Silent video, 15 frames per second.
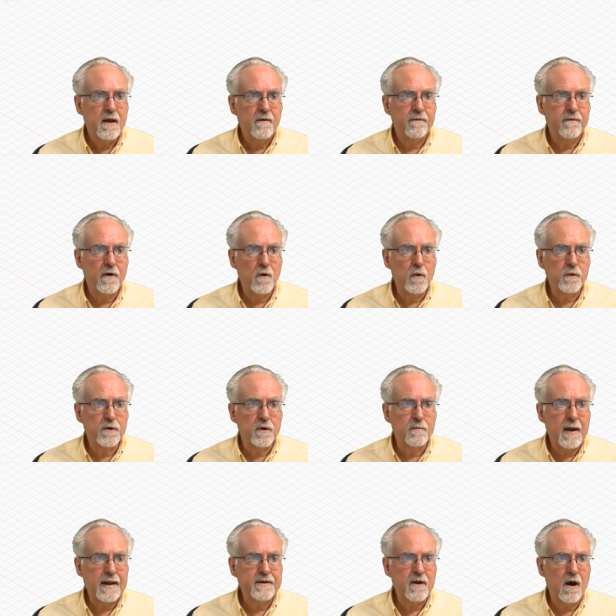folder,
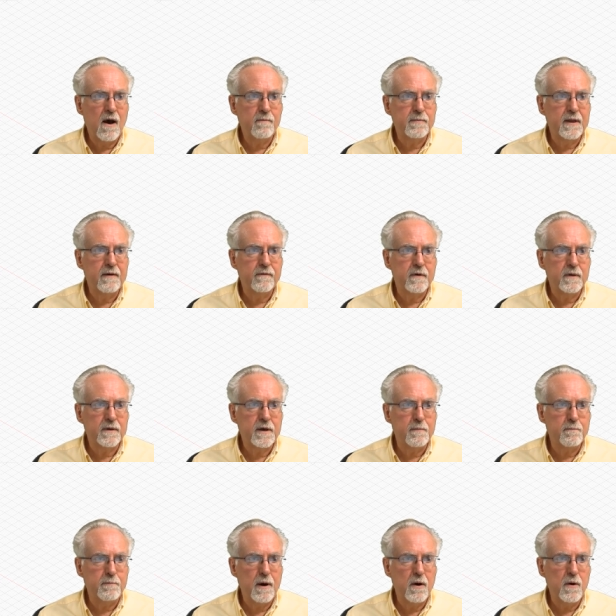my top level
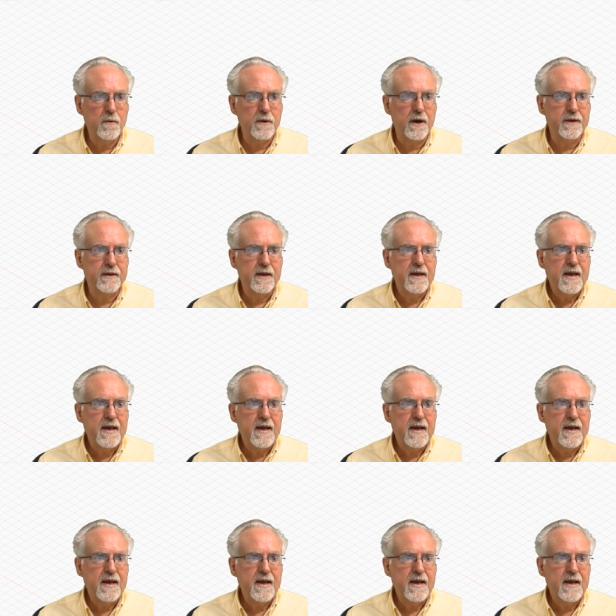component,